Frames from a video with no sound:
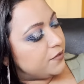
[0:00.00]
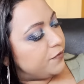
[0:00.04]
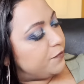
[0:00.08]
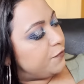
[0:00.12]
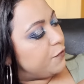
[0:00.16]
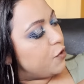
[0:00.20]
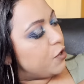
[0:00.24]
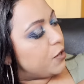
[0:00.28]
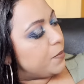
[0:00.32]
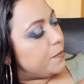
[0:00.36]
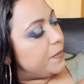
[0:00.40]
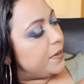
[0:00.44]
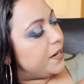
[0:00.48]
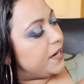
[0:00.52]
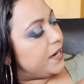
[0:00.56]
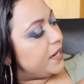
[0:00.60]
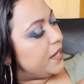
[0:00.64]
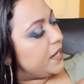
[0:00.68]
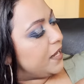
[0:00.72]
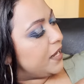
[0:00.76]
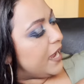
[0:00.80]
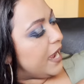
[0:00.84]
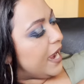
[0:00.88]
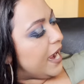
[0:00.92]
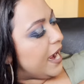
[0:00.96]

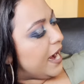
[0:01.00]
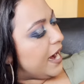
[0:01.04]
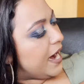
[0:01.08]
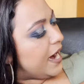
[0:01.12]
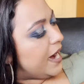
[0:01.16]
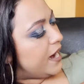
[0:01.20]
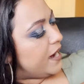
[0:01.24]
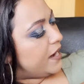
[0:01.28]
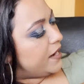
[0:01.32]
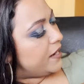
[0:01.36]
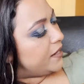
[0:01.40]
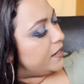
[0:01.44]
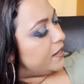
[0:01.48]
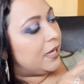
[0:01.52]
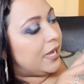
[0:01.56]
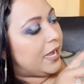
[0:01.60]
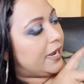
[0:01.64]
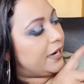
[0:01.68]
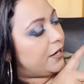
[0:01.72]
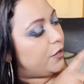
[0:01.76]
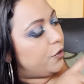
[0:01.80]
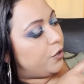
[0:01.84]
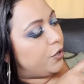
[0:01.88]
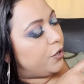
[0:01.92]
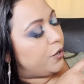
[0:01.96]
Forbidding and
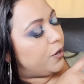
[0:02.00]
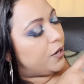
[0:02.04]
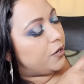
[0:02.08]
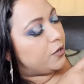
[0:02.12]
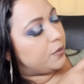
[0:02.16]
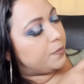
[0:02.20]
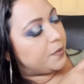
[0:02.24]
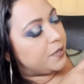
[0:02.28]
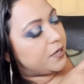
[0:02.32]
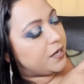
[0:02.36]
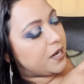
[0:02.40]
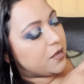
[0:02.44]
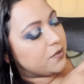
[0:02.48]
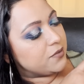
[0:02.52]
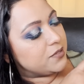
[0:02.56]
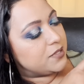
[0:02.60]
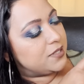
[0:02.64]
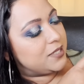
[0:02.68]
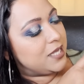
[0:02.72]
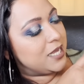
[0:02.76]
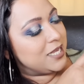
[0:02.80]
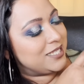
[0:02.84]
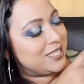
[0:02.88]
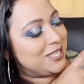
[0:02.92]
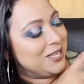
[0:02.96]
I don't know how to pronounce
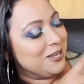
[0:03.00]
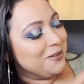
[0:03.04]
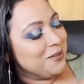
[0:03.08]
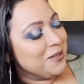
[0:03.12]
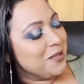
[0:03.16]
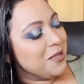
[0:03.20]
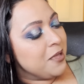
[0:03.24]
this,